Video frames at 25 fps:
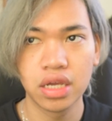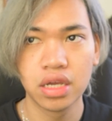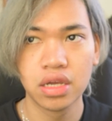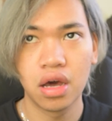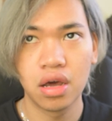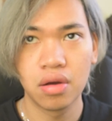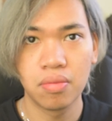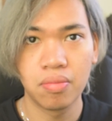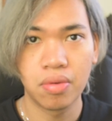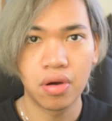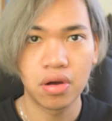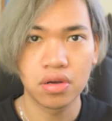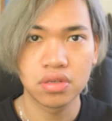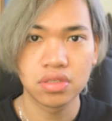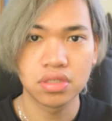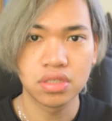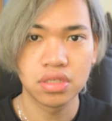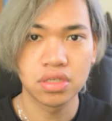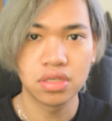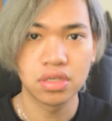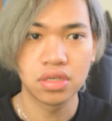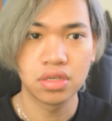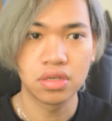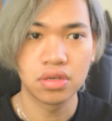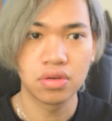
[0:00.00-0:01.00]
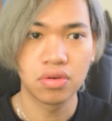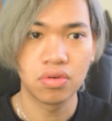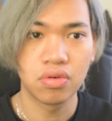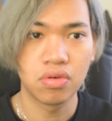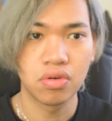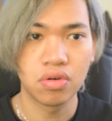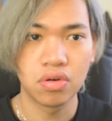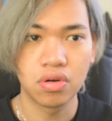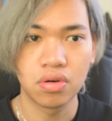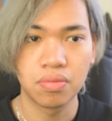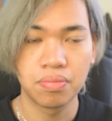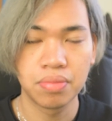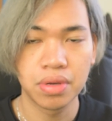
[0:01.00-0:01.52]
unboxing
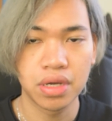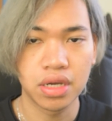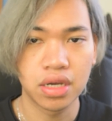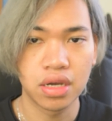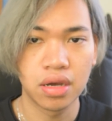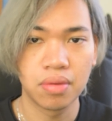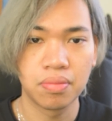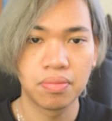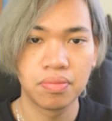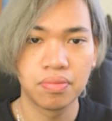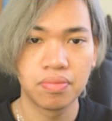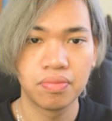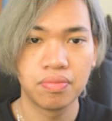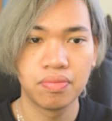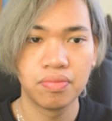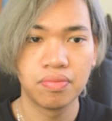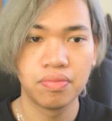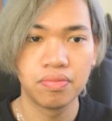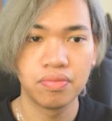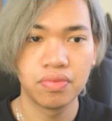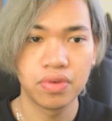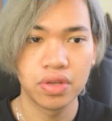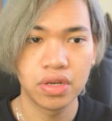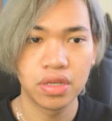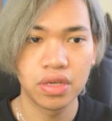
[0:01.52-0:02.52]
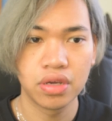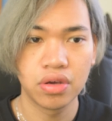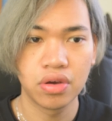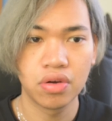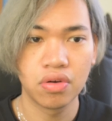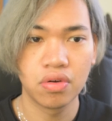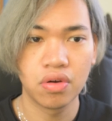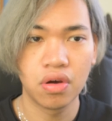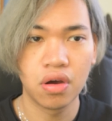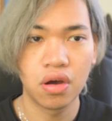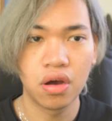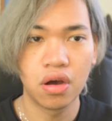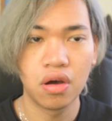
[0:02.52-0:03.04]
or pickup
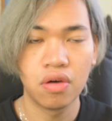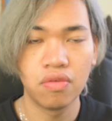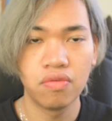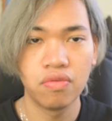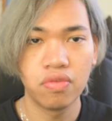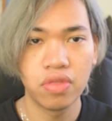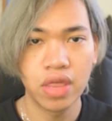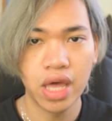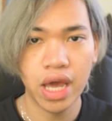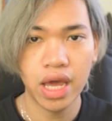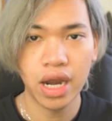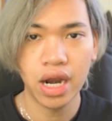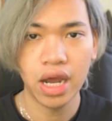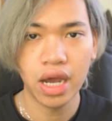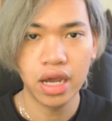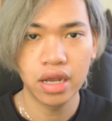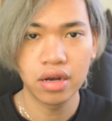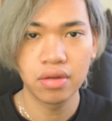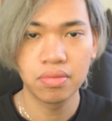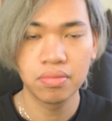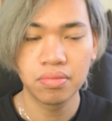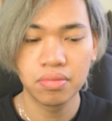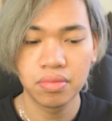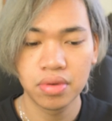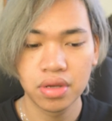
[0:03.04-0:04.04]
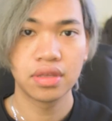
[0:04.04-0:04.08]
video of that item.